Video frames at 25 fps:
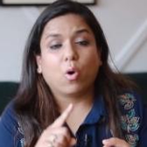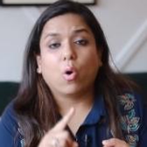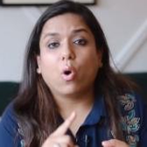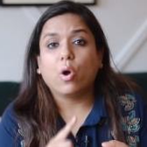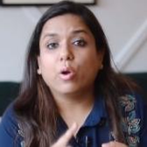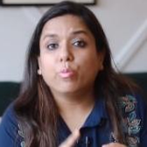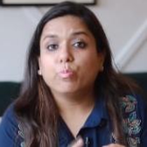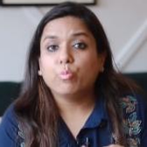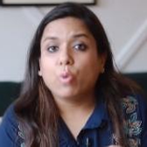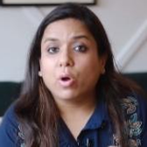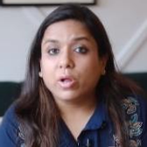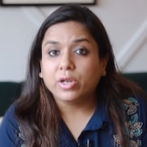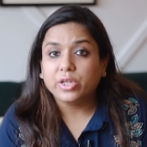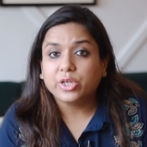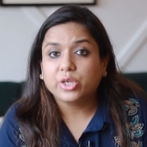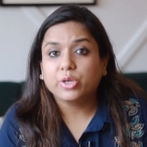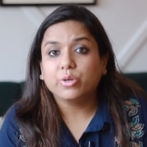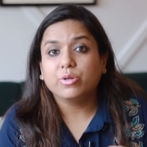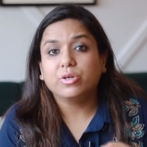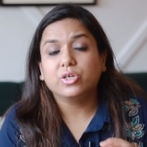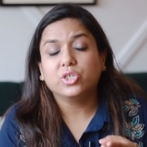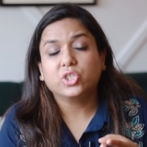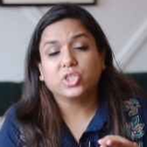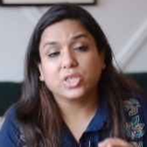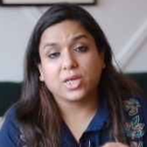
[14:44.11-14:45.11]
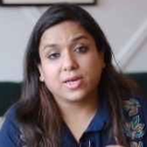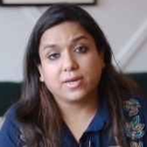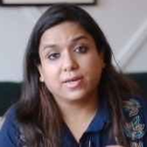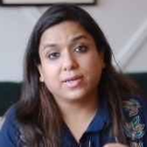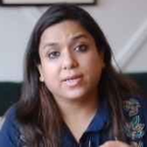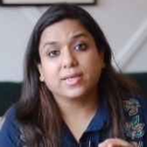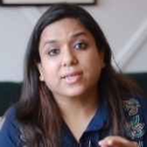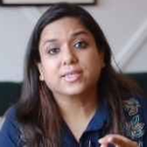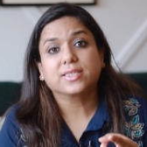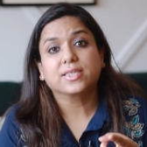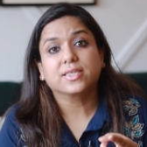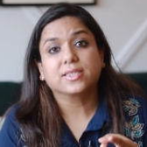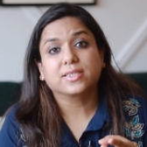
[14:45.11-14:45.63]
or molecular
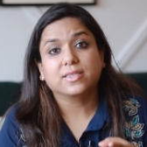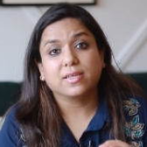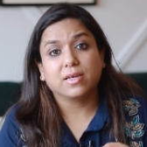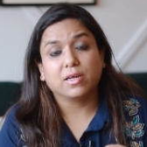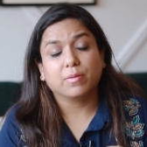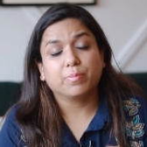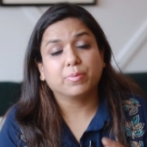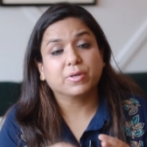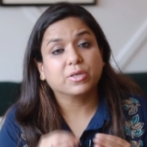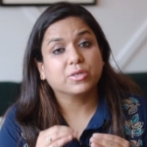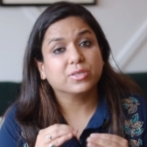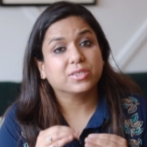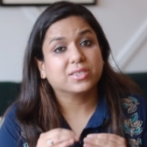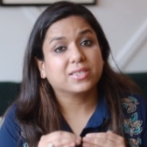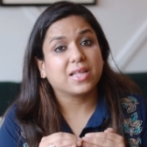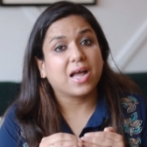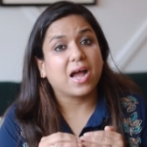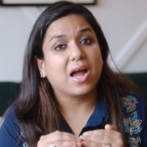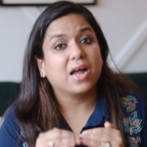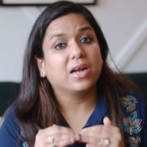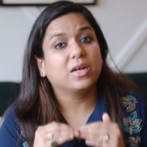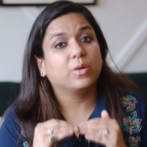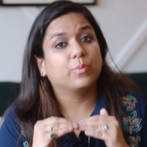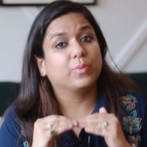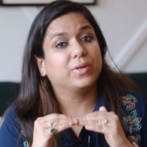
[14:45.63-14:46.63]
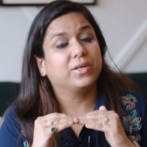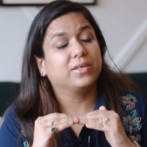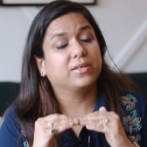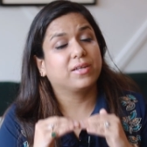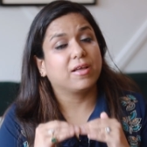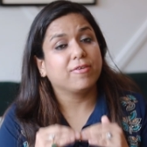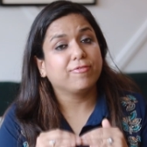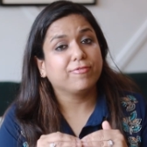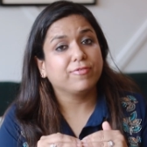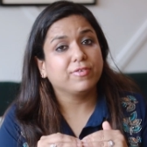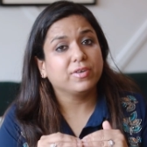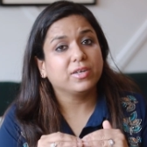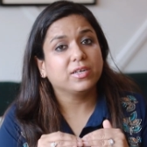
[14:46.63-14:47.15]
genetics is there, because that will
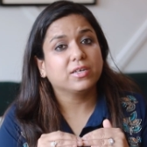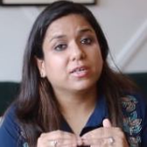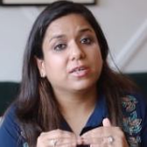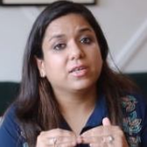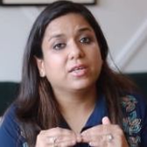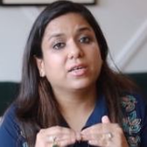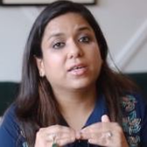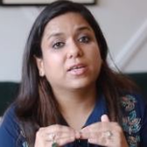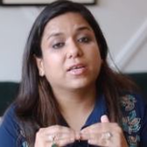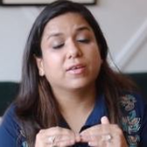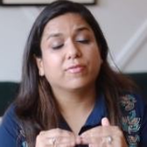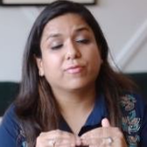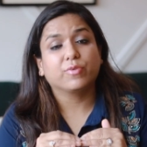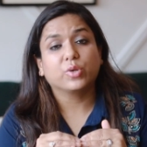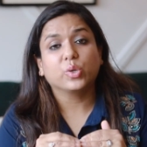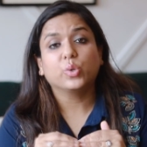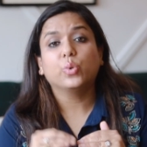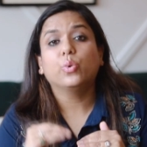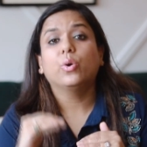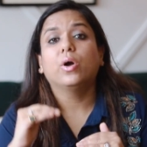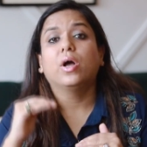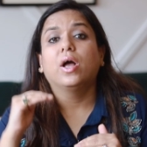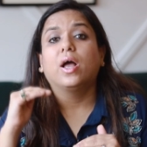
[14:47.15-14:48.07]
definitely give you